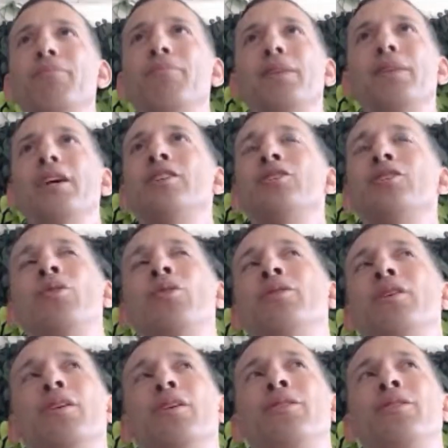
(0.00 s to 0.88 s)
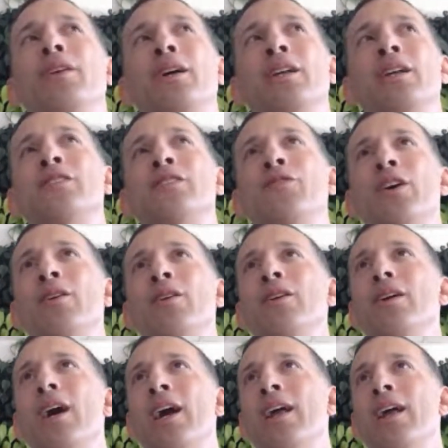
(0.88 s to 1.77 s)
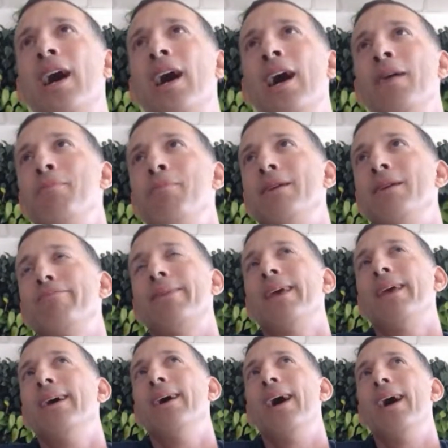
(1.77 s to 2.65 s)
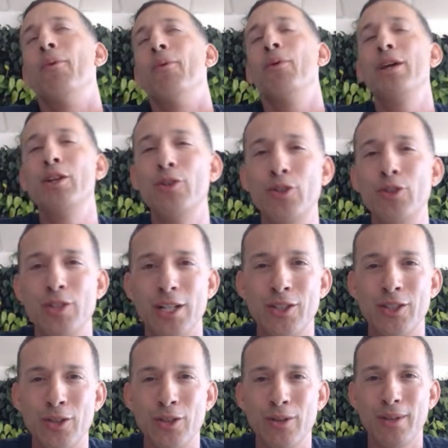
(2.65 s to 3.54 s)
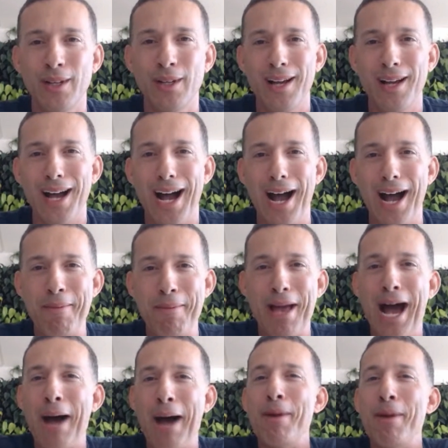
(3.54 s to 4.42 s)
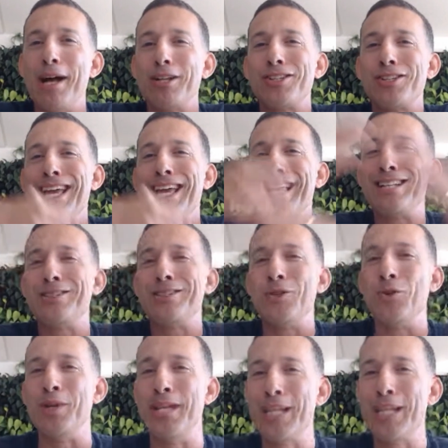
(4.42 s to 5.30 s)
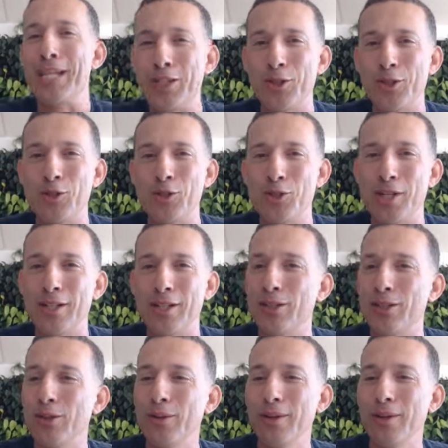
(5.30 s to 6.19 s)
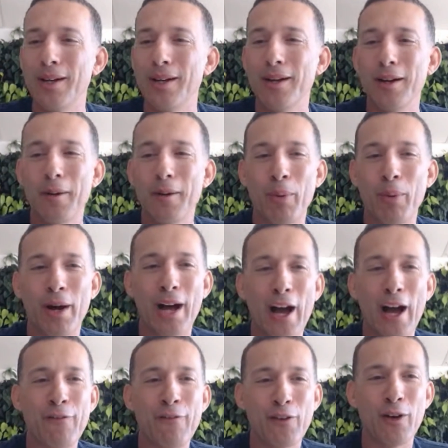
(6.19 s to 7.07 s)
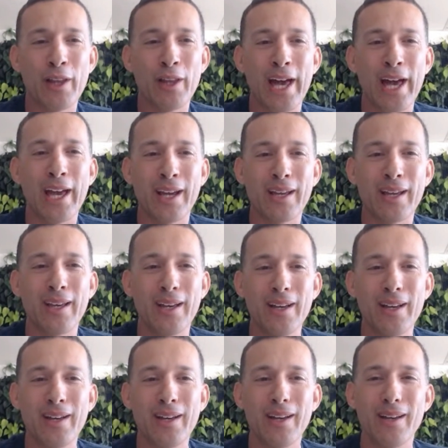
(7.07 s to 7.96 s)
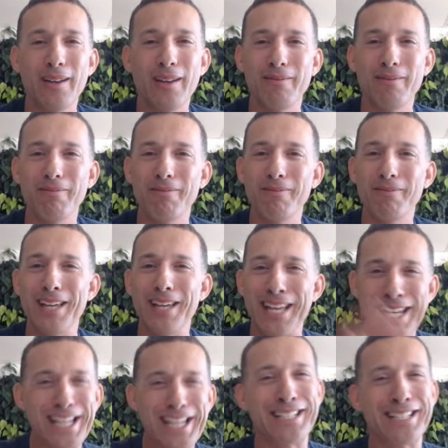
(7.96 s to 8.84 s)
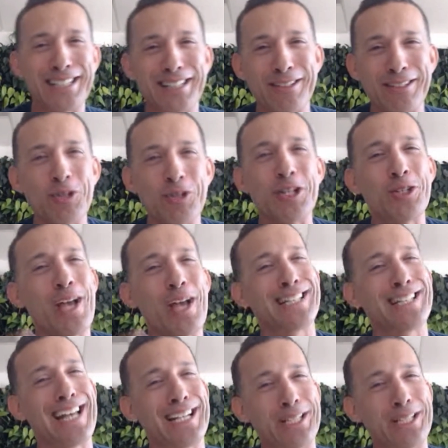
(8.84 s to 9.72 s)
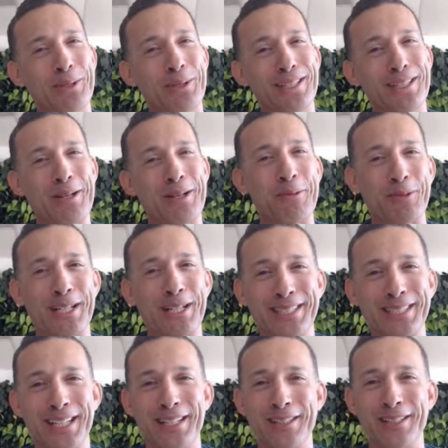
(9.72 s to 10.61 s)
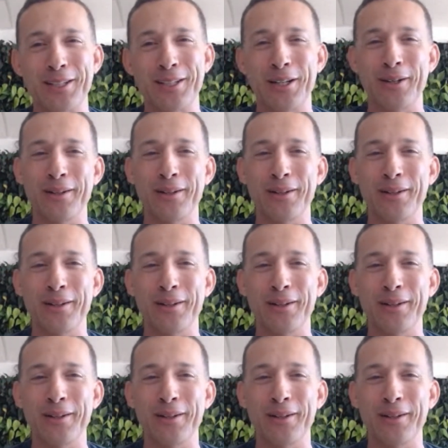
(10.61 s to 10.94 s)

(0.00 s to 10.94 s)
it's a whole other thing and it's very i, I mean we do jujitsu i'm not saying it's unique to jujitsu but i feel like it is jujitsu has a lot to do with it. Is what I'm trying to say. So